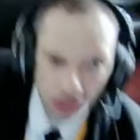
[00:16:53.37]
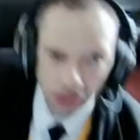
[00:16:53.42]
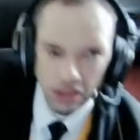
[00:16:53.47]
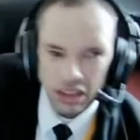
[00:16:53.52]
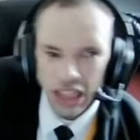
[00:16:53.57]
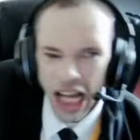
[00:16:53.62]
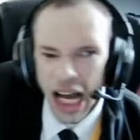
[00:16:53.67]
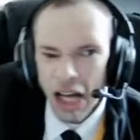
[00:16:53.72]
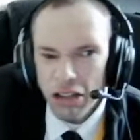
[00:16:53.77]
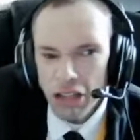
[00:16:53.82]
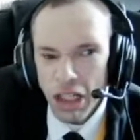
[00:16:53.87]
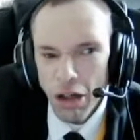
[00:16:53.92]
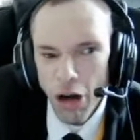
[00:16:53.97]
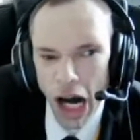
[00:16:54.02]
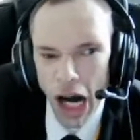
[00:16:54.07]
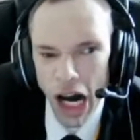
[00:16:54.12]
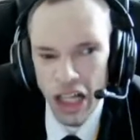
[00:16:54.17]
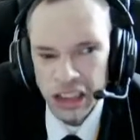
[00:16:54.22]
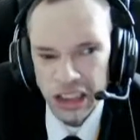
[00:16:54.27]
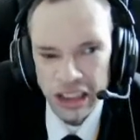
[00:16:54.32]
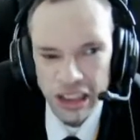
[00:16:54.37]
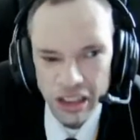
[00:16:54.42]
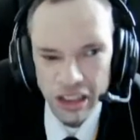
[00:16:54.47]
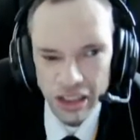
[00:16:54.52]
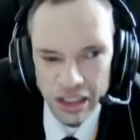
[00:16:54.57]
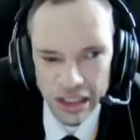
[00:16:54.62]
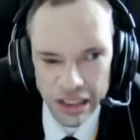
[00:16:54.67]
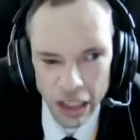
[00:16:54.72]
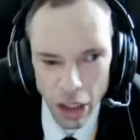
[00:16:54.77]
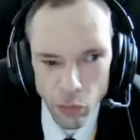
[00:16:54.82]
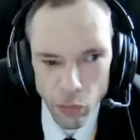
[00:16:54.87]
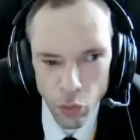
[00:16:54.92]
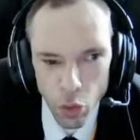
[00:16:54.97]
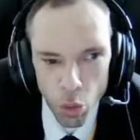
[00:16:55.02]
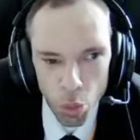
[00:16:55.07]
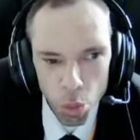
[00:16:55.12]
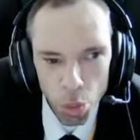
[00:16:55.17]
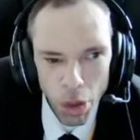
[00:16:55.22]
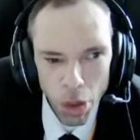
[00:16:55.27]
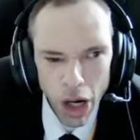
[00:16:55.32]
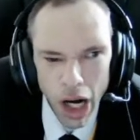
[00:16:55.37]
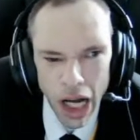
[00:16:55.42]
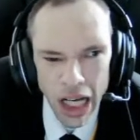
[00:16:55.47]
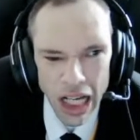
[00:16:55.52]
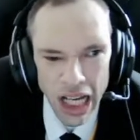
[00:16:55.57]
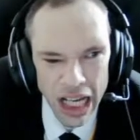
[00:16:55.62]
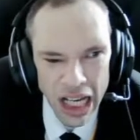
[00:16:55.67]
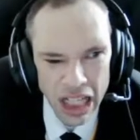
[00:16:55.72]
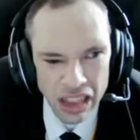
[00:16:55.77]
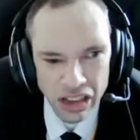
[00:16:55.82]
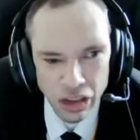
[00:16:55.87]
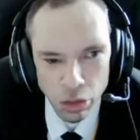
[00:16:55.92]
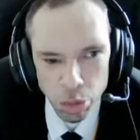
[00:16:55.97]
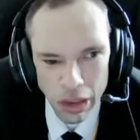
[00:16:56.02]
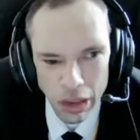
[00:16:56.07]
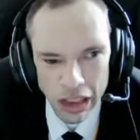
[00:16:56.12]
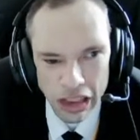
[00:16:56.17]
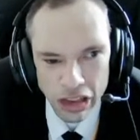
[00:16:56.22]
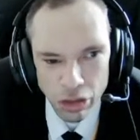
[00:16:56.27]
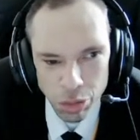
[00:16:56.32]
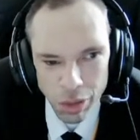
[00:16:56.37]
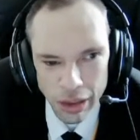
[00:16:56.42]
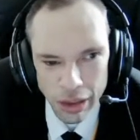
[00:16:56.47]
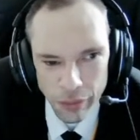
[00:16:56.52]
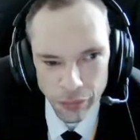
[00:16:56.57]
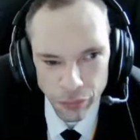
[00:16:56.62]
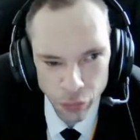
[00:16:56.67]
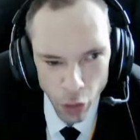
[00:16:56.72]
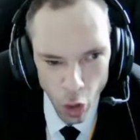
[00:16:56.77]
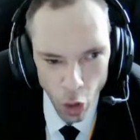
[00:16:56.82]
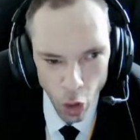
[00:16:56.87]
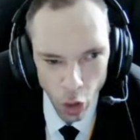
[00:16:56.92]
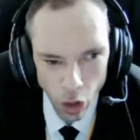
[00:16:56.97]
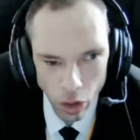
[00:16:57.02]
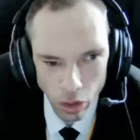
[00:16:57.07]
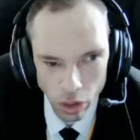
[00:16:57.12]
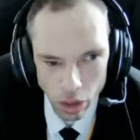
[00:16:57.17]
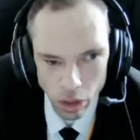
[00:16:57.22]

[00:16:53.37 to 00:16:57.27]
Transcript: Now you're asking yourself why it hit 2024.